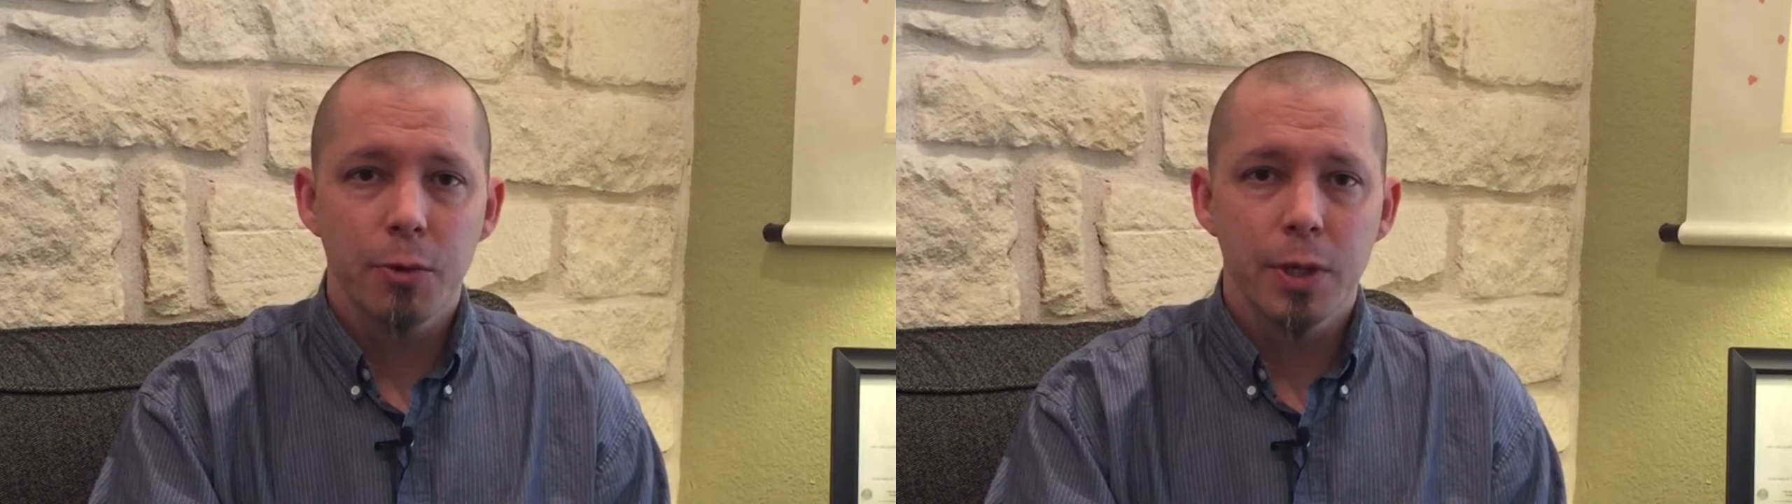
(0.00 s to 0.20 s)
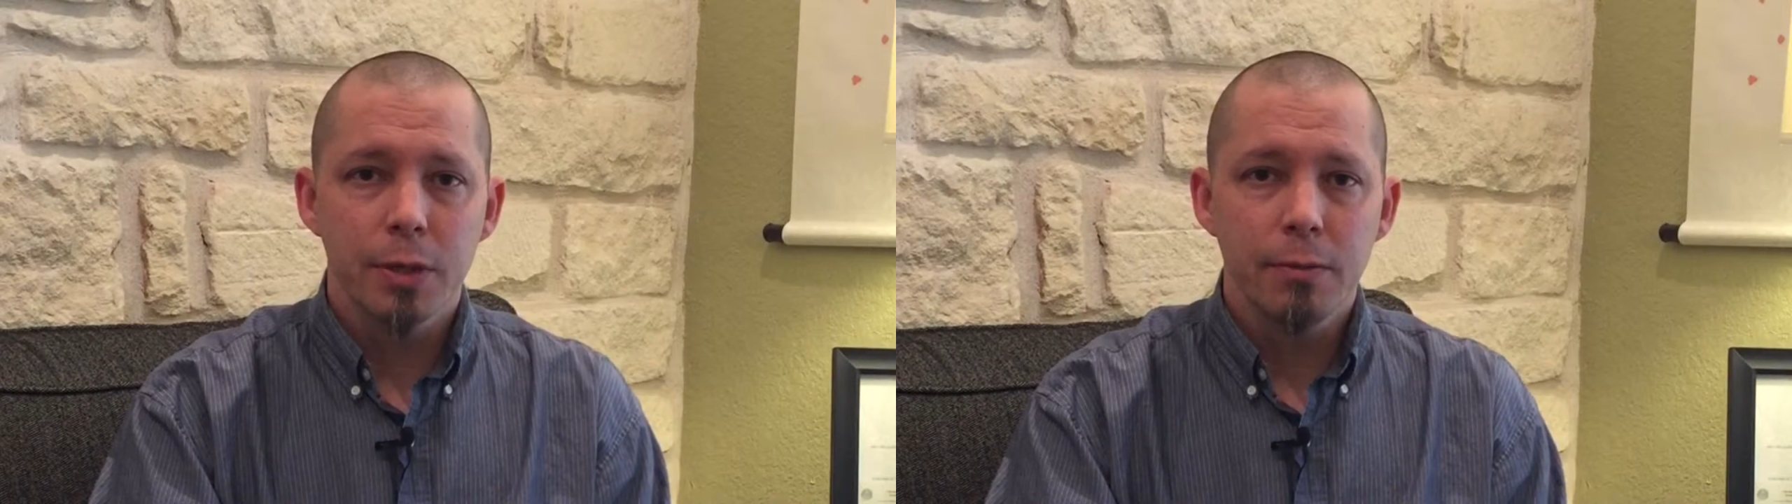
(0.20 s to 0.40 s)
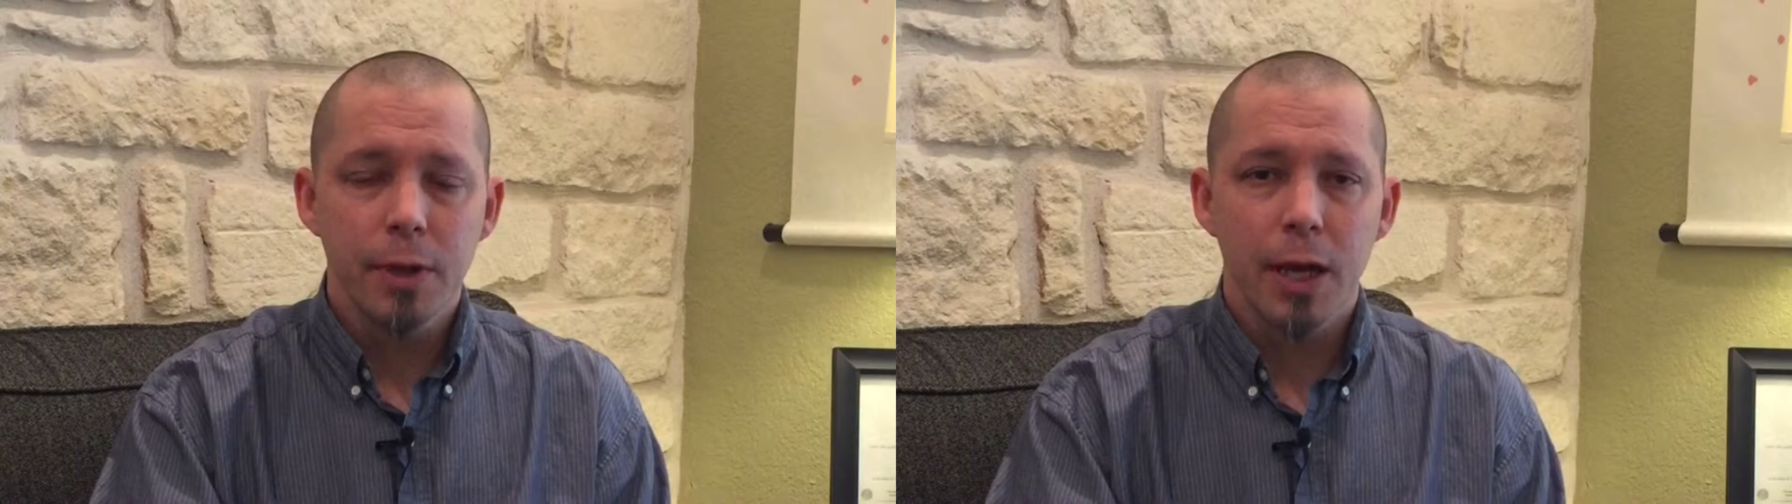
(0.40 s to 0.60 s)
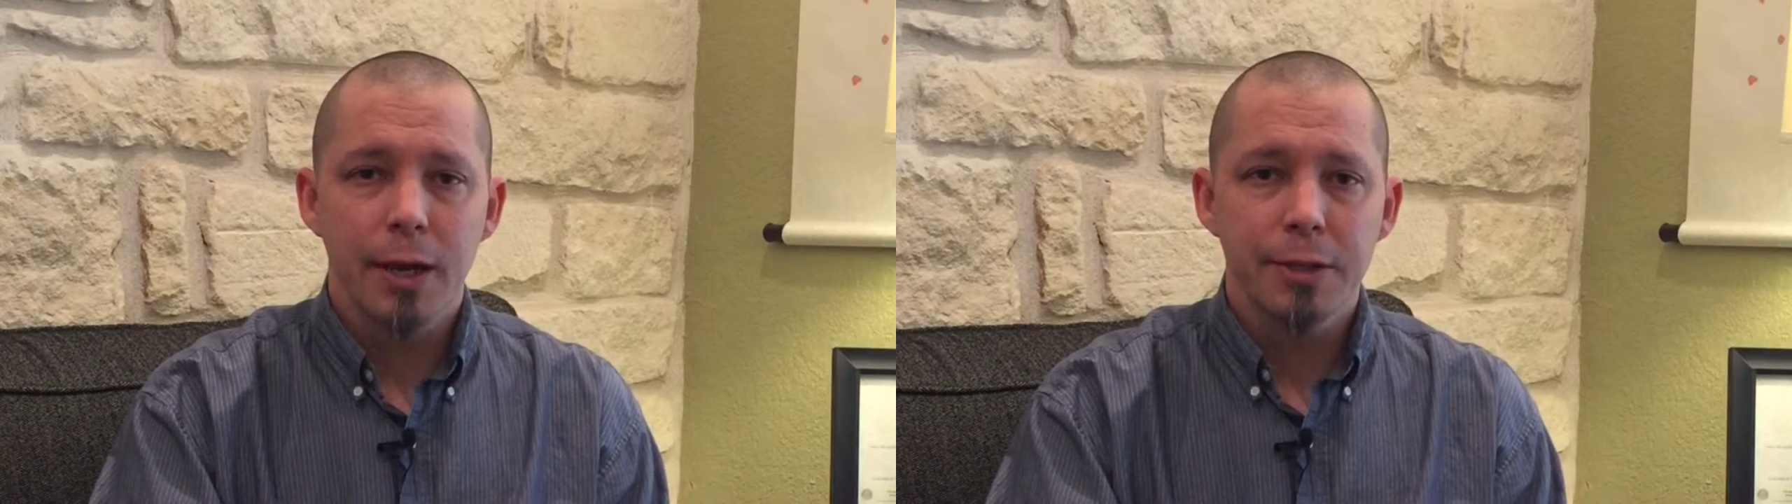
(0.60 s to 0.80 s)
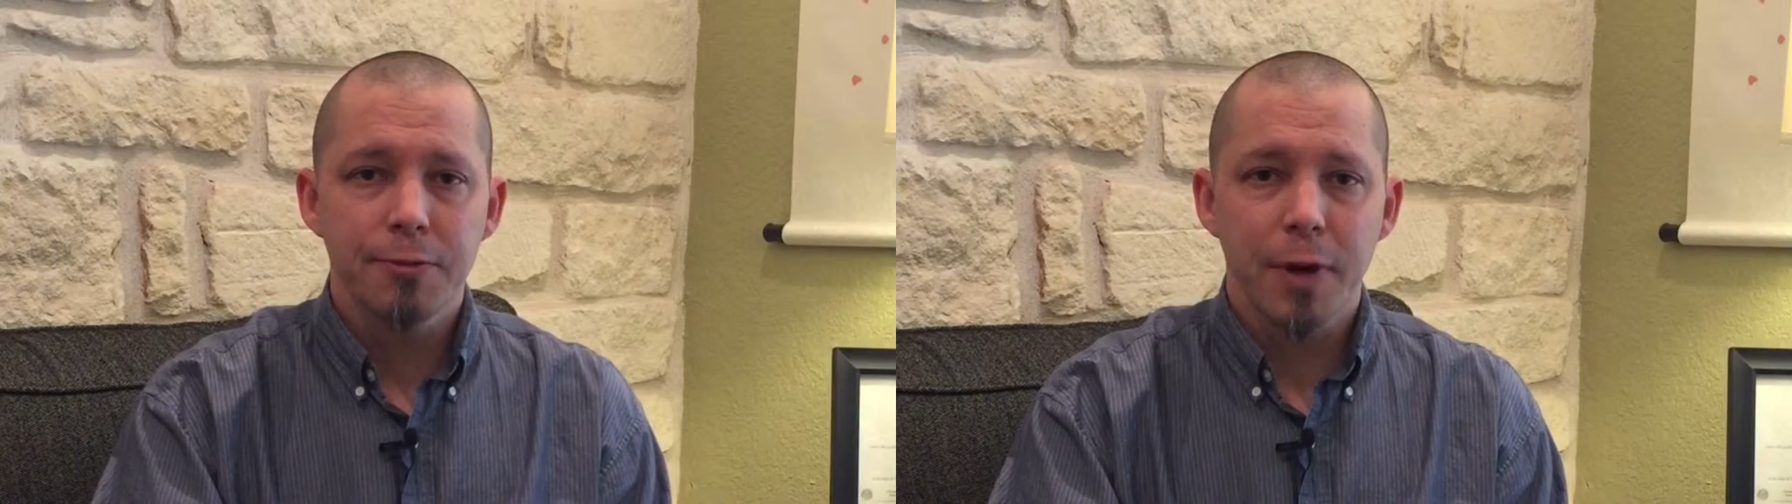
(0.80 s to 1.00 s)
one
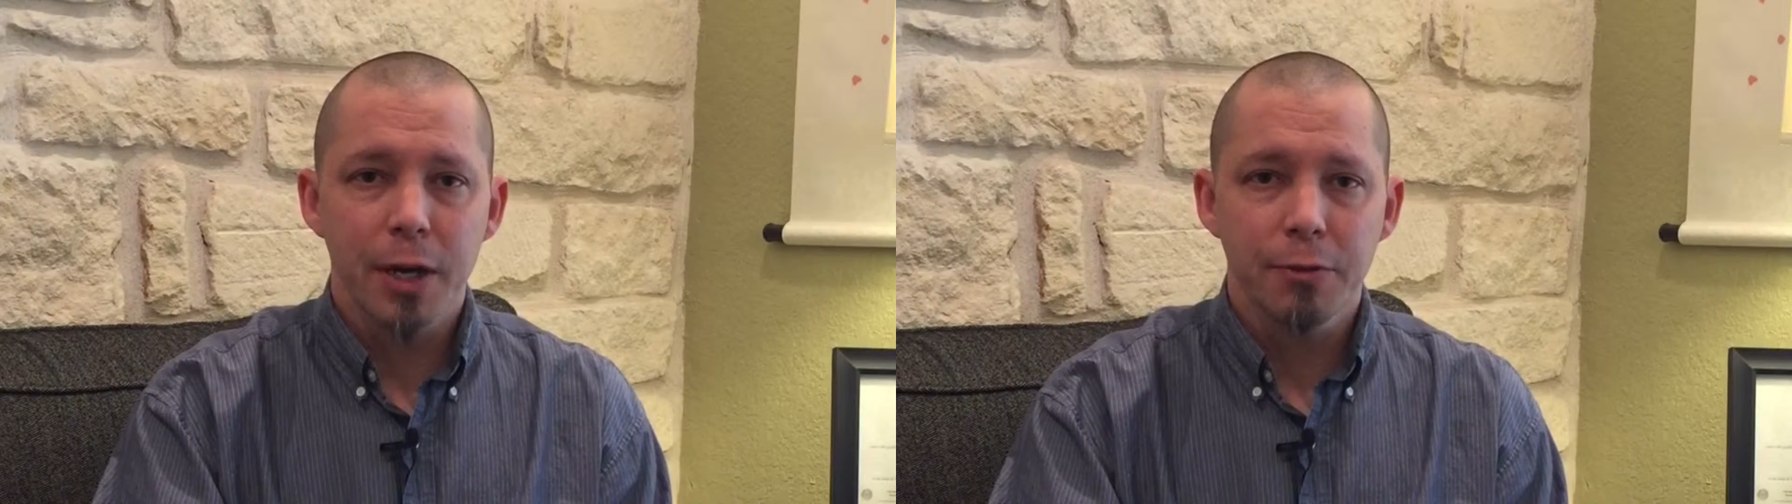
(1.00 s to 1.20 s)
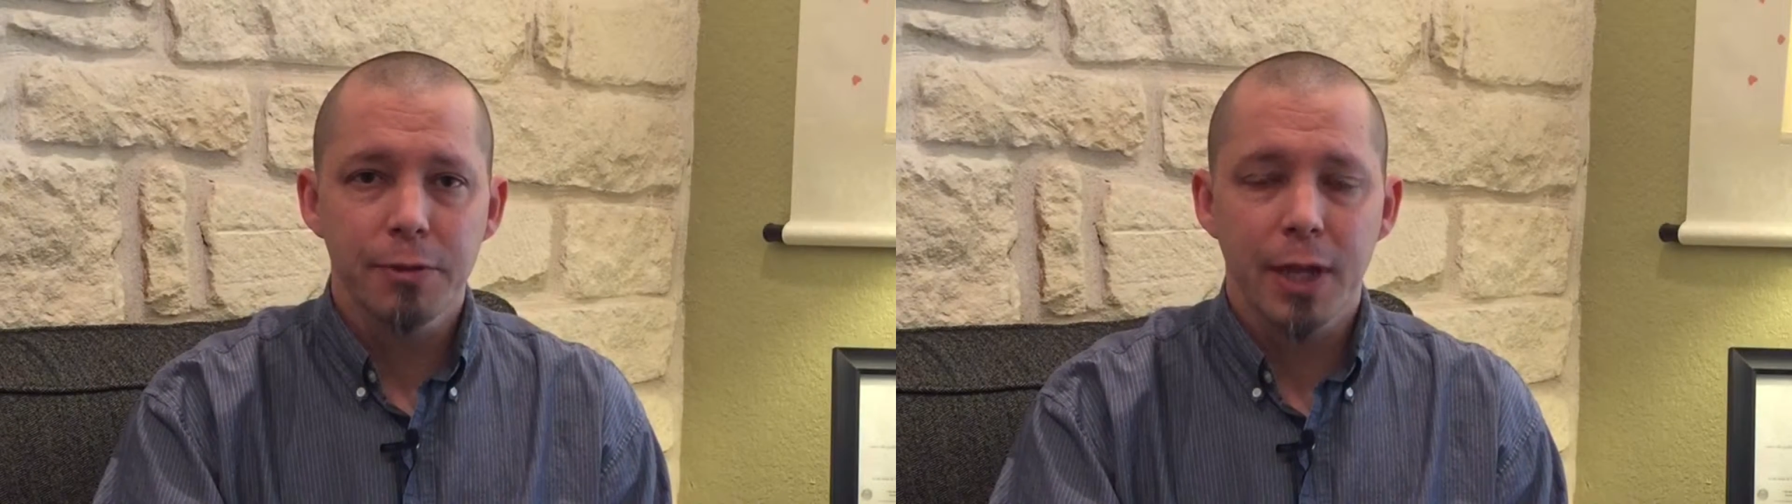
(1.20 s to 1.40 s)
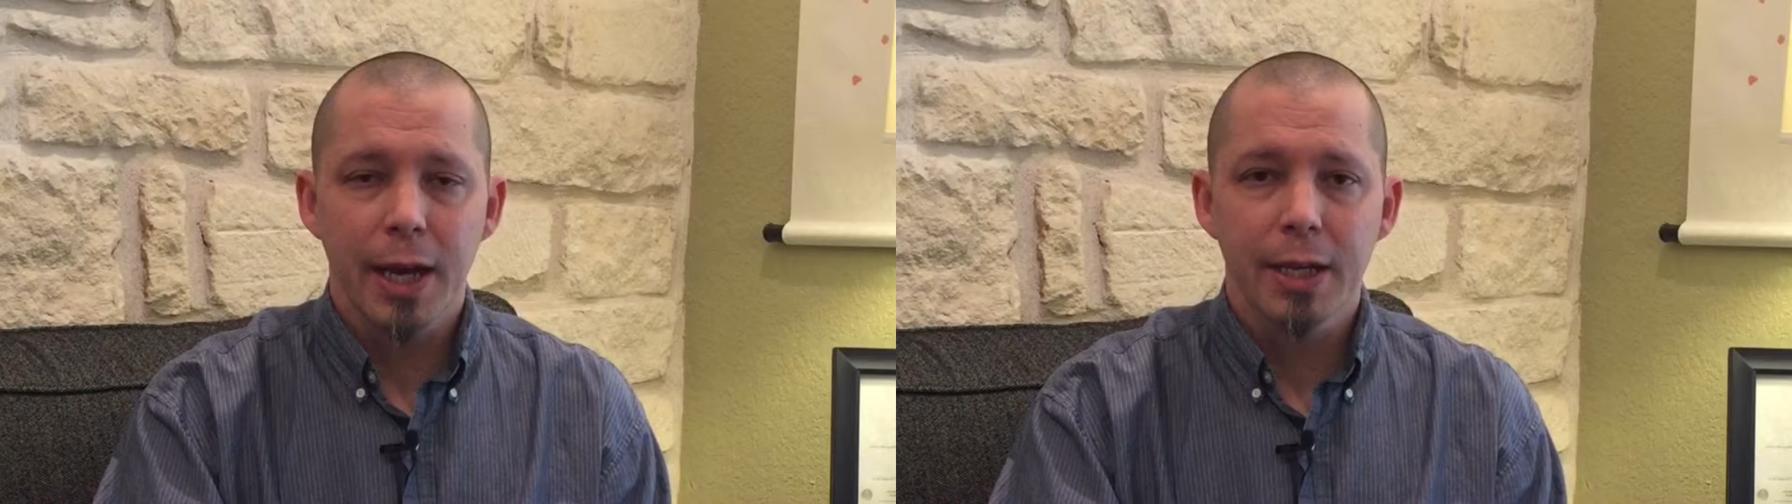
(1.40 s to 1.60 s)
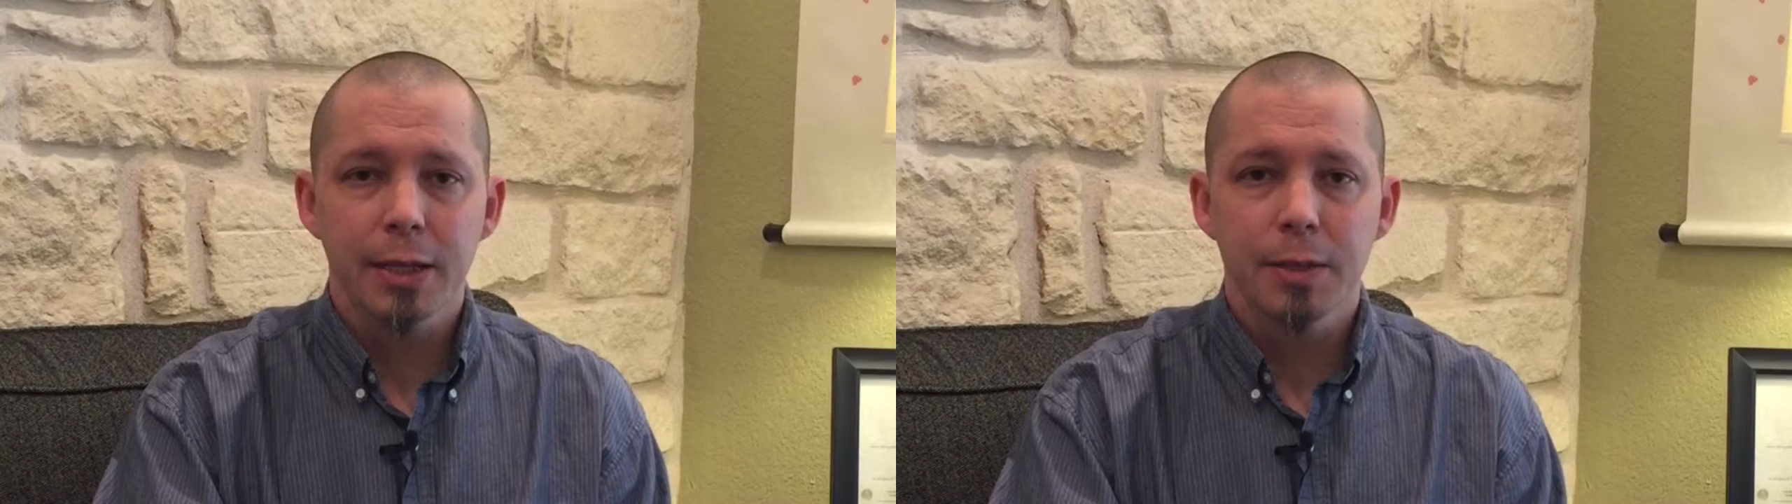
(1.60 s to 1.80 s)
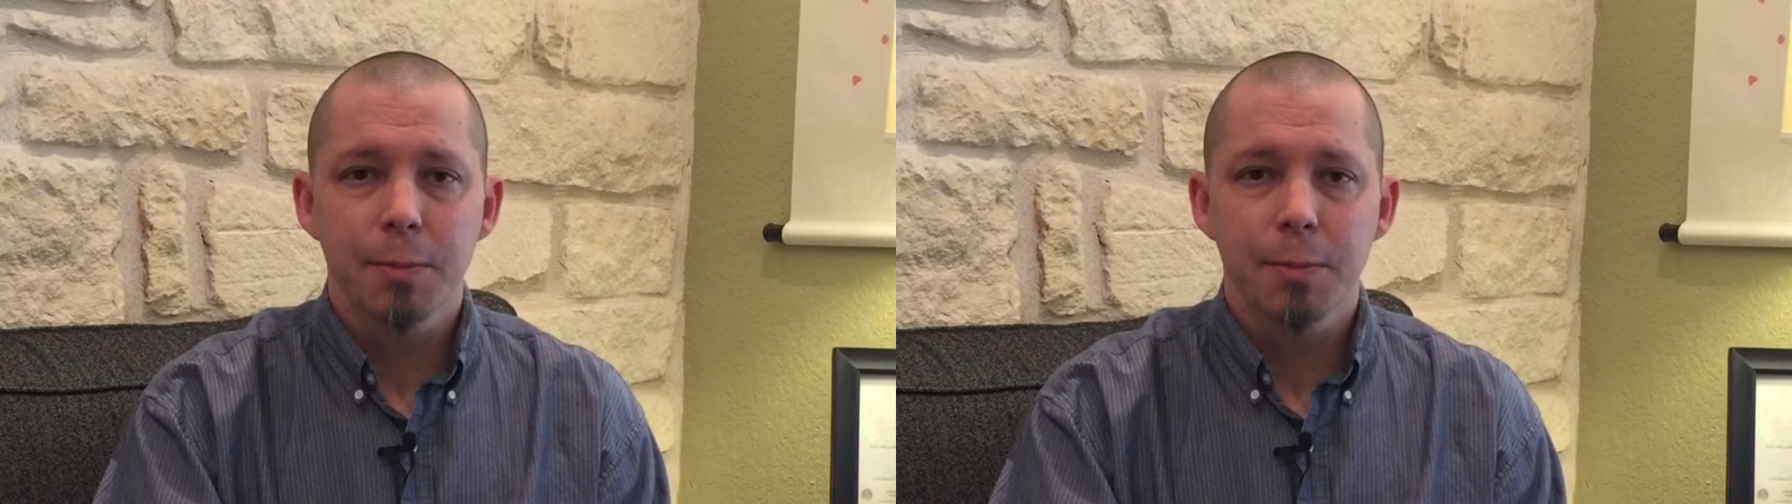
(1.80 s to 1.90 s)
is fight or flight.